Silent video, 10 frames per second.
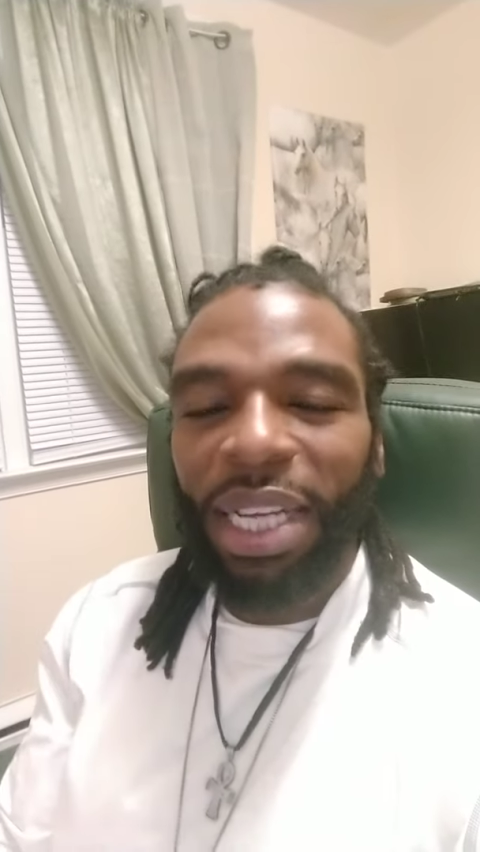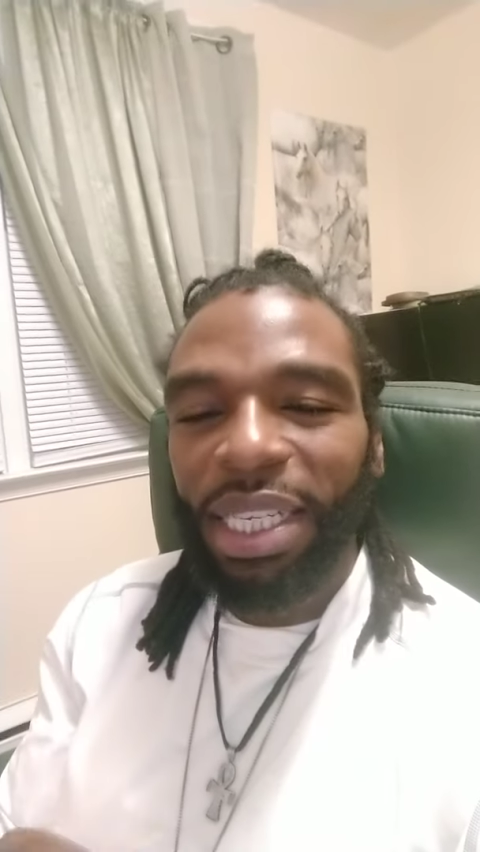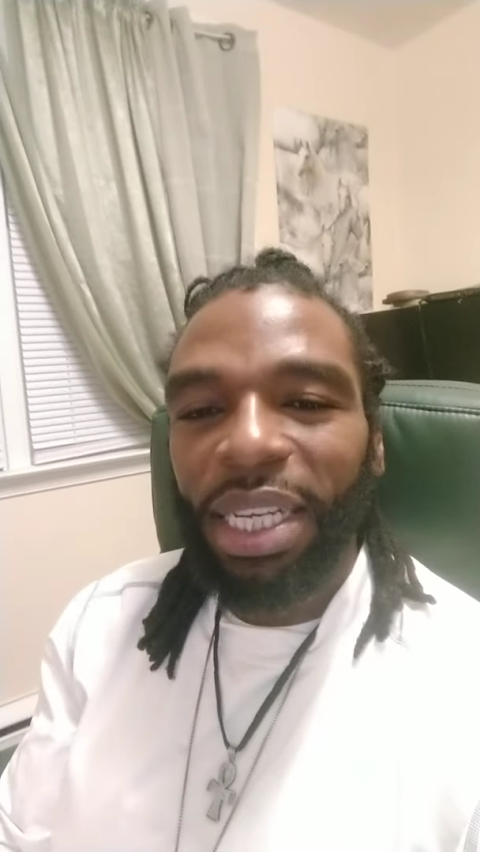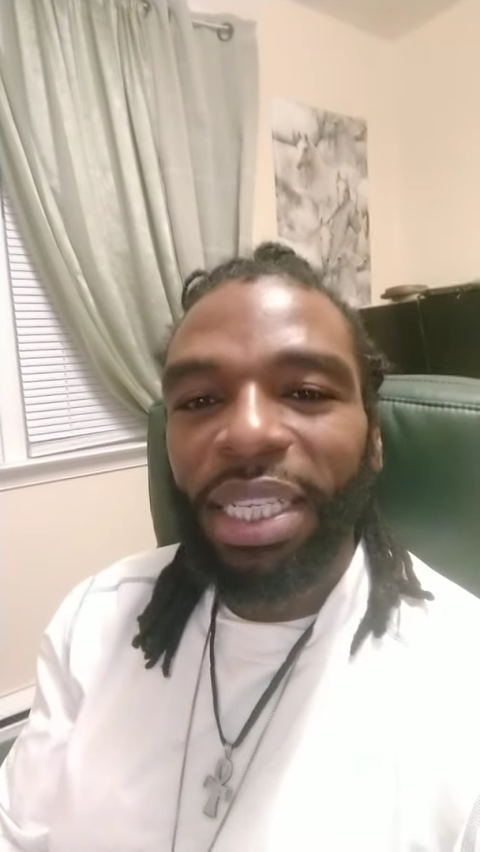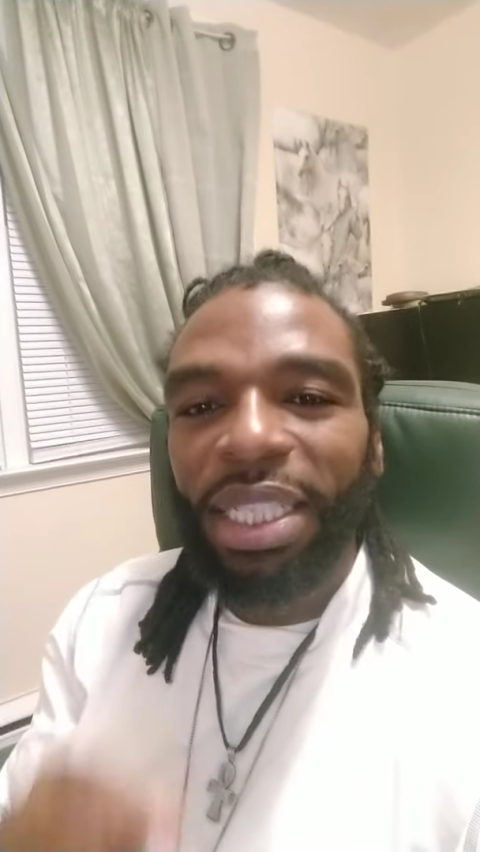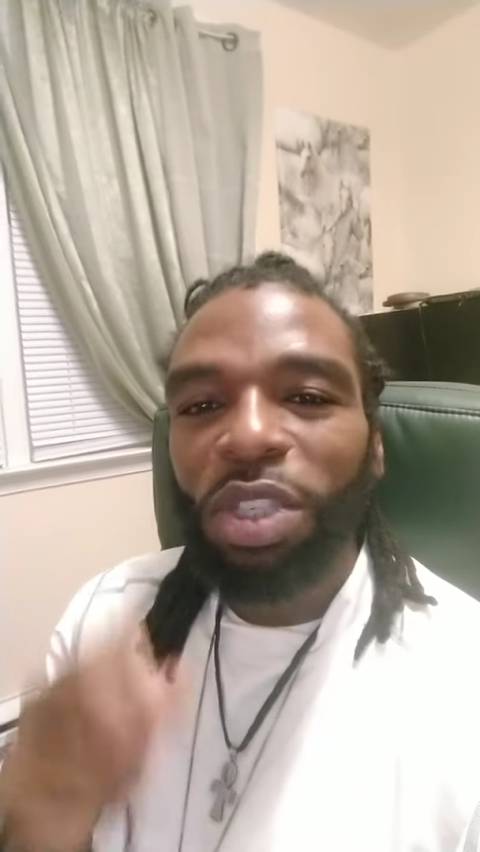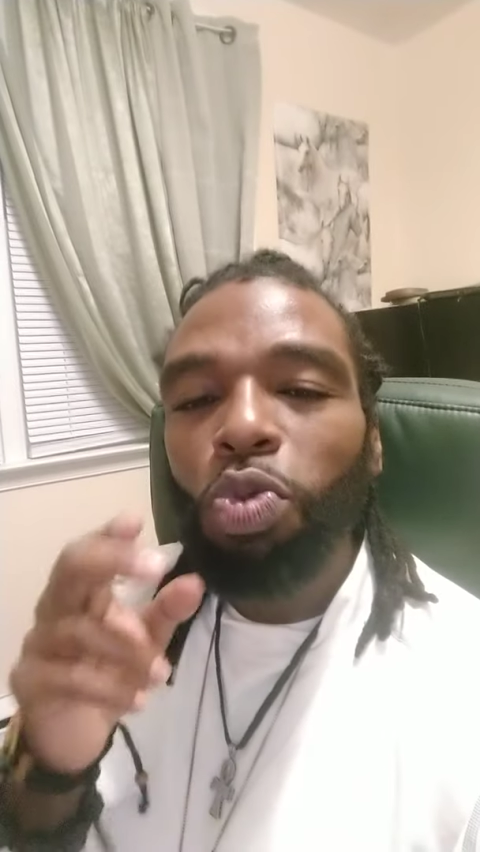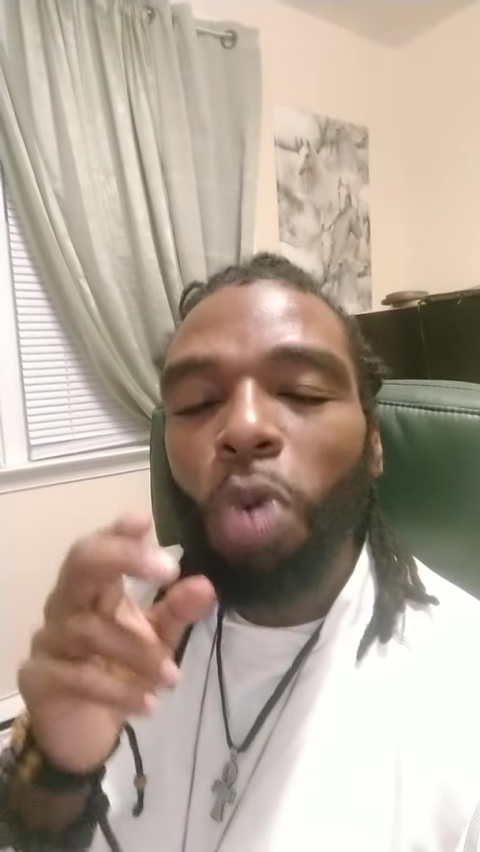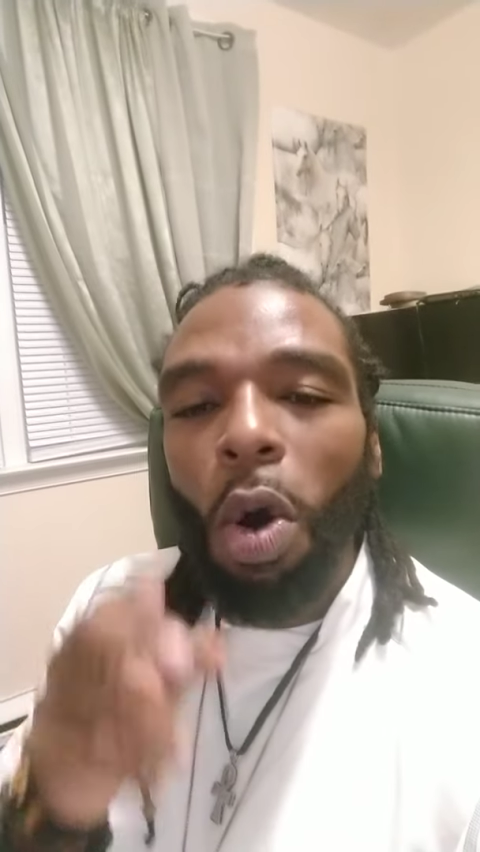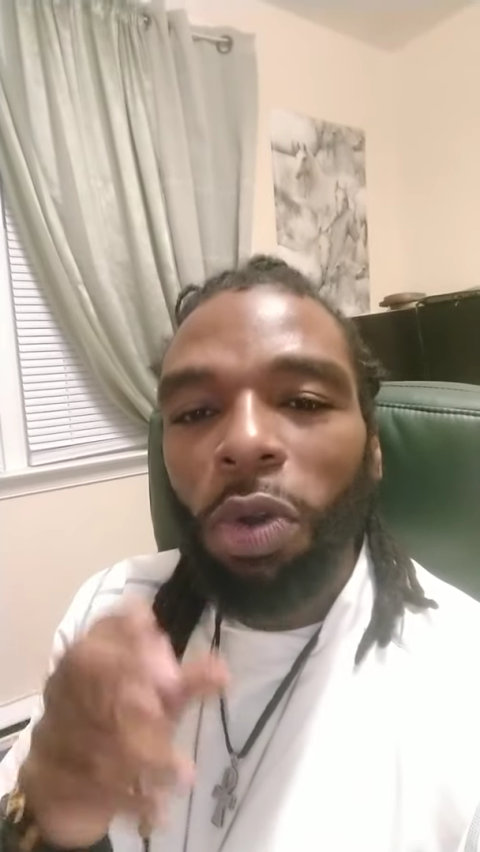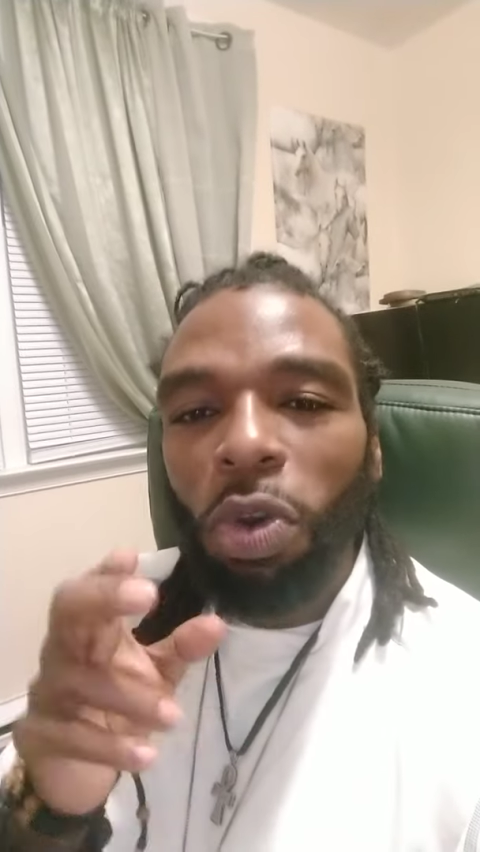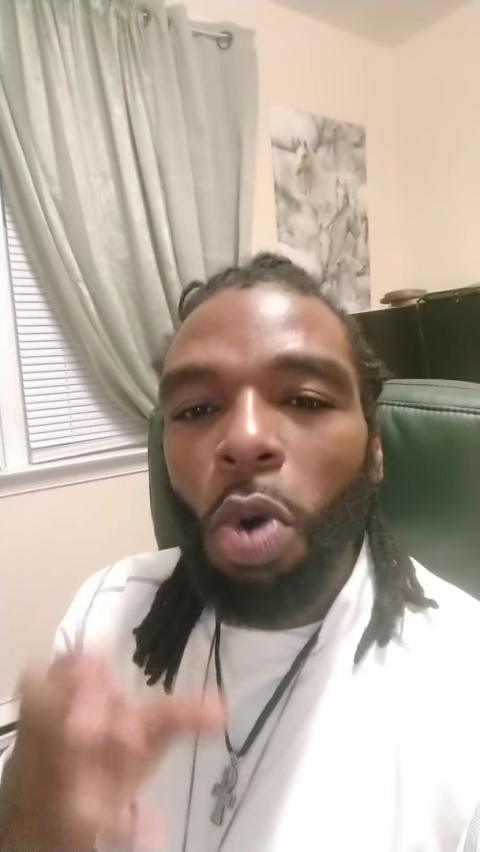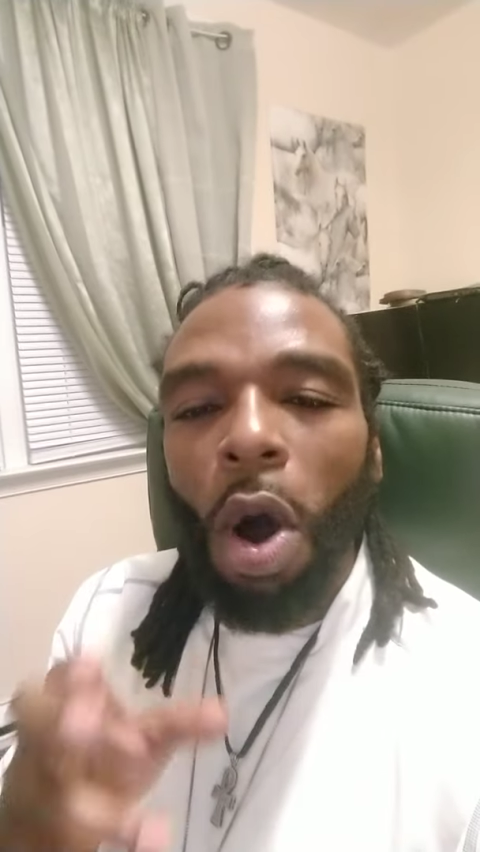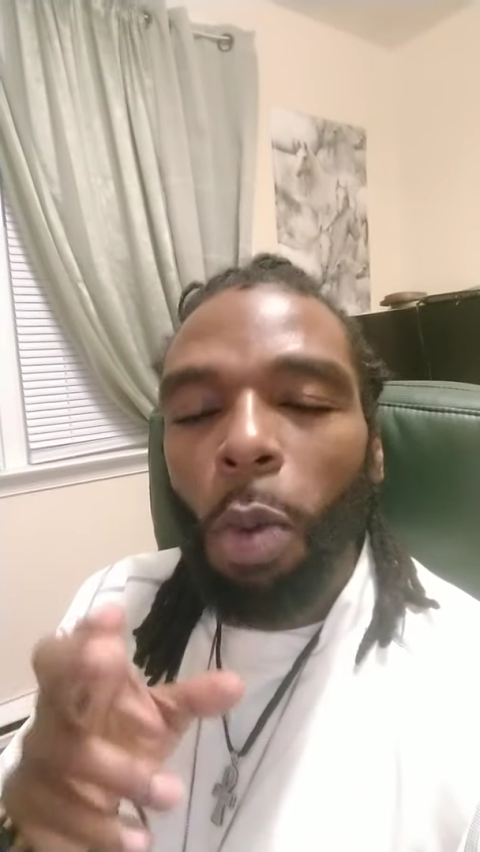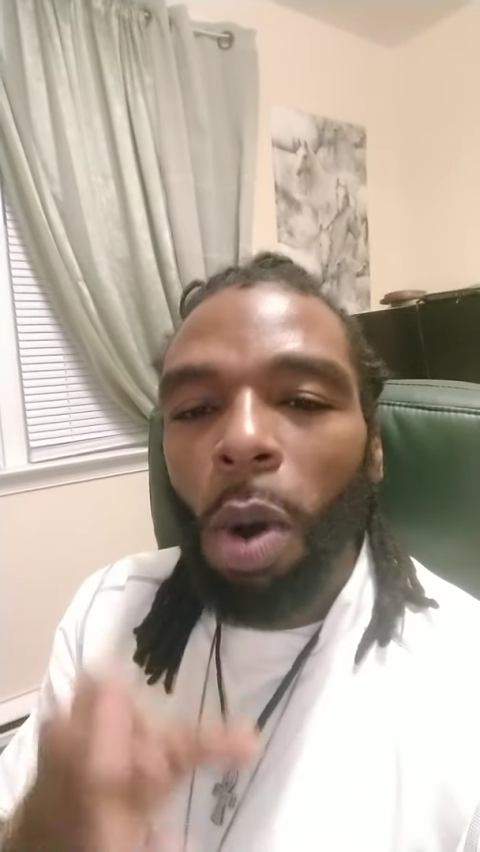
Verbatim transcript: See, you won't you all